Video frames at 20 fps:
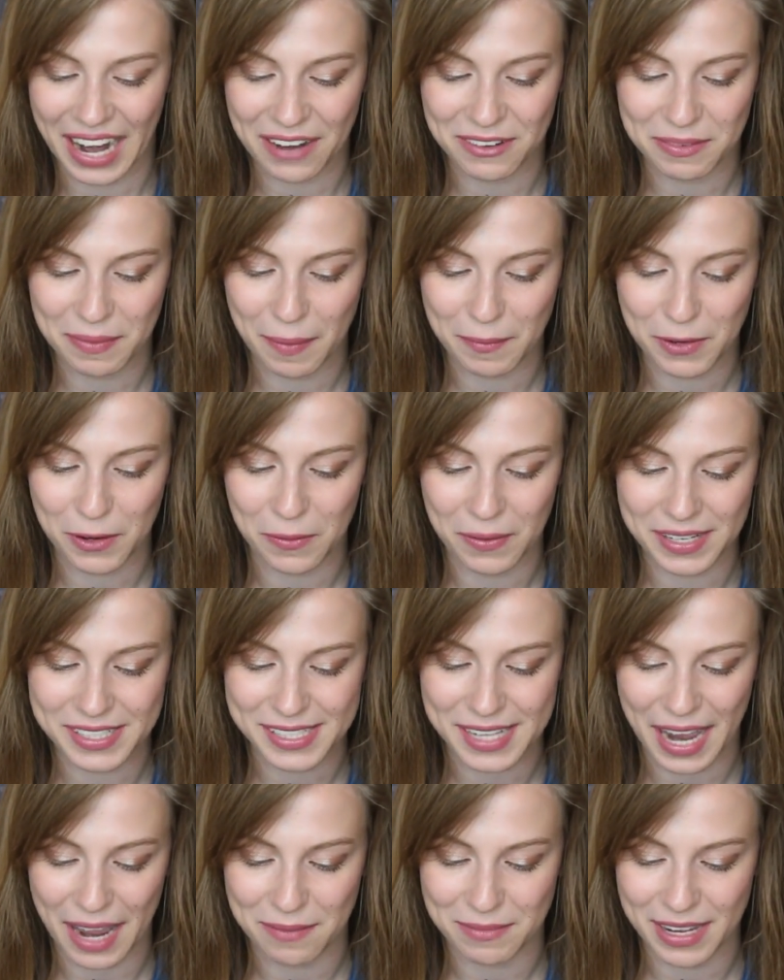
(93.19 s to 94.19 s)
I remember
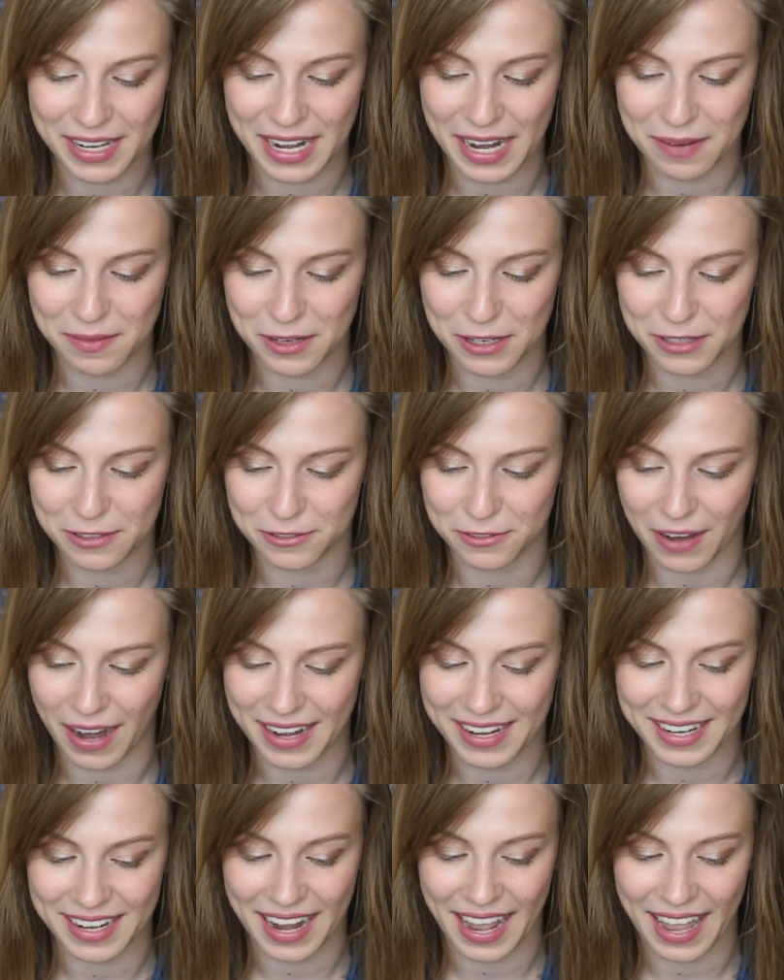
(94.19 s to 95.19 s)
one time my neighborhood
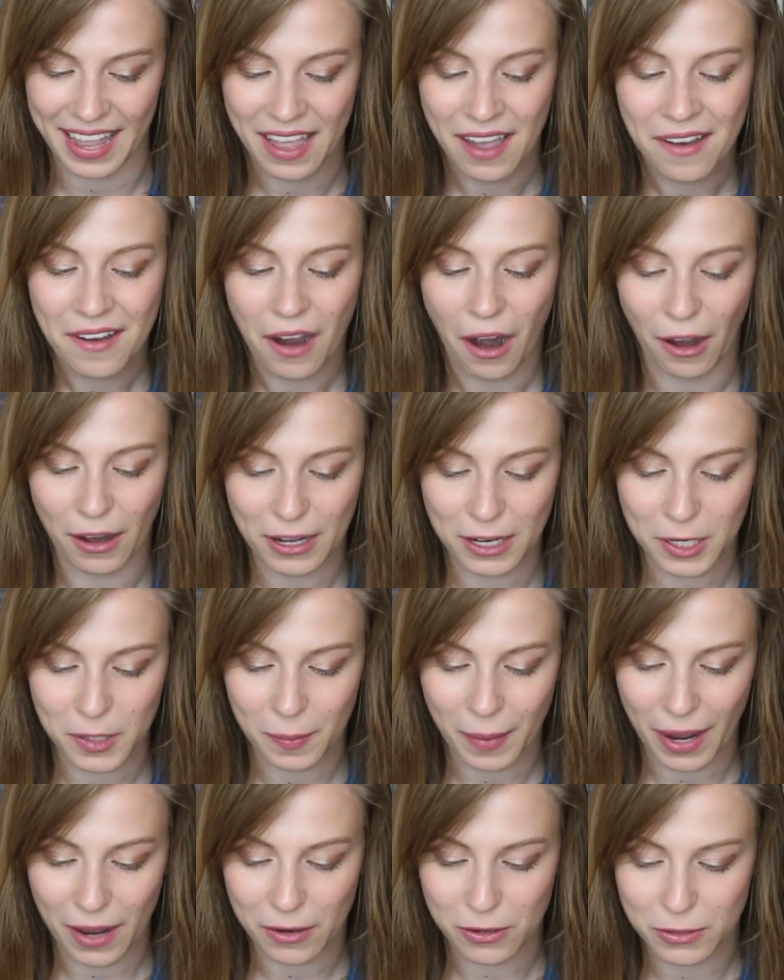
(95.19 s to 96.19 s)
friend and I
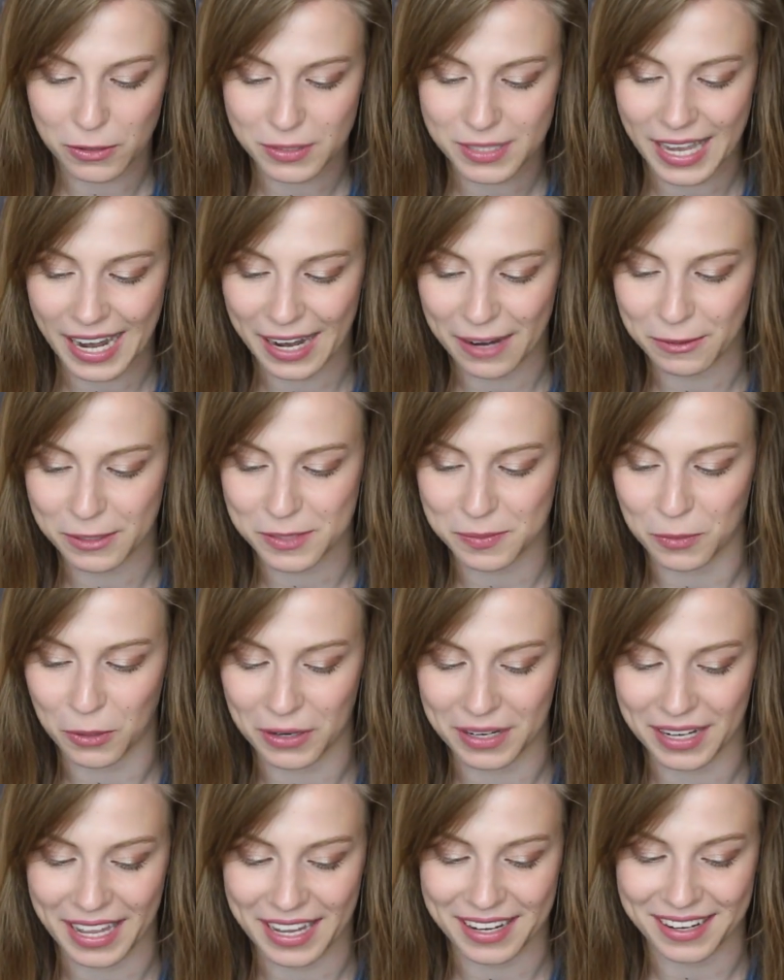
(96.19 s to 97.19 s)
argued about whose hair was
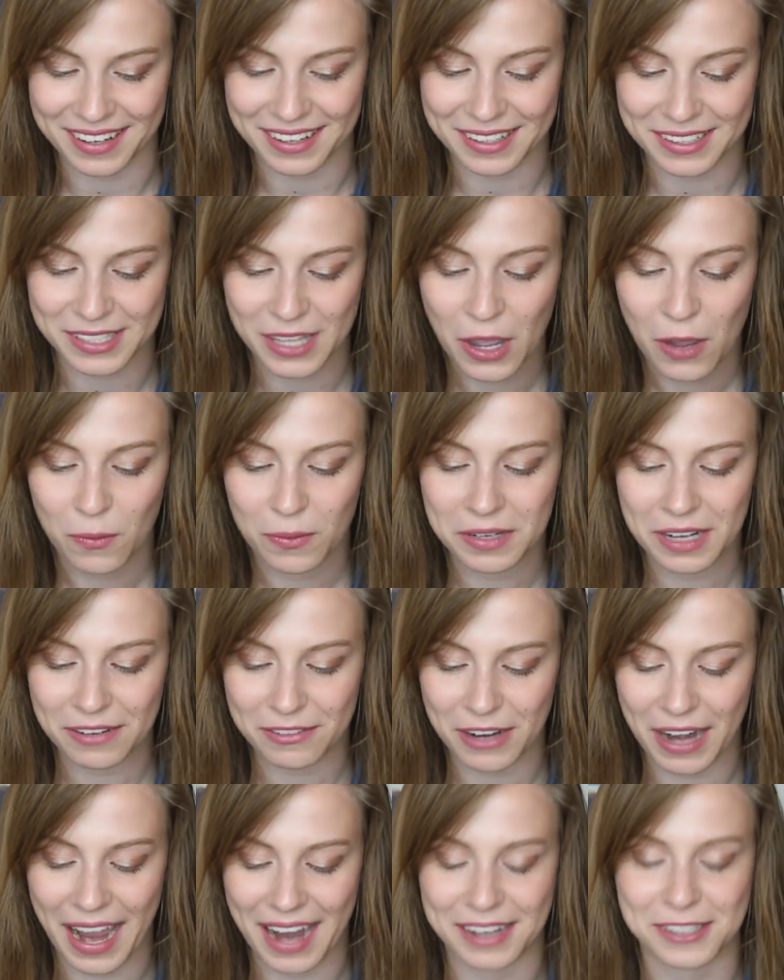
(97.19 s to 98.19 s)
more like hers. We
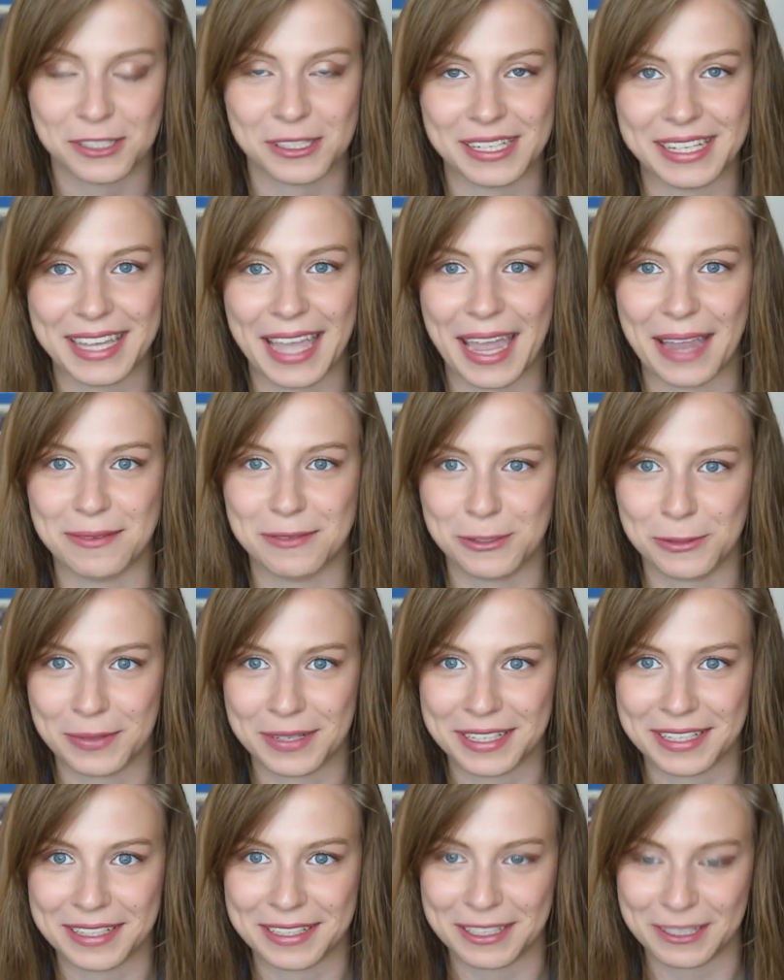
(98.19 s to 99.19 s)
never actually came
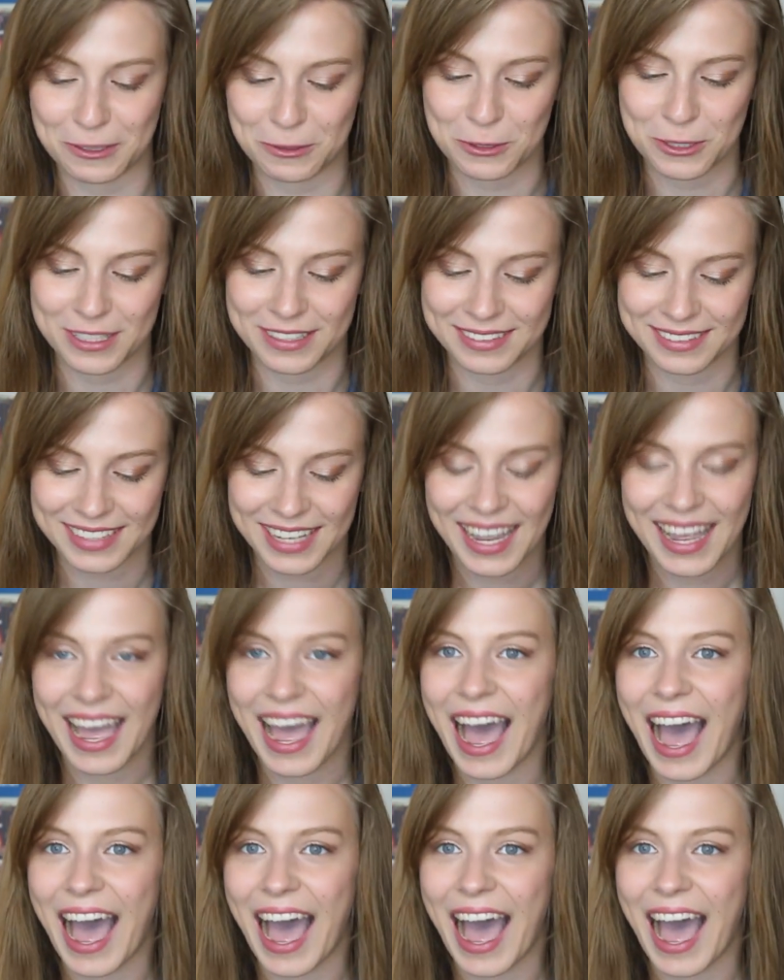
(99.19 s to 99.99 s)
to a conclusion.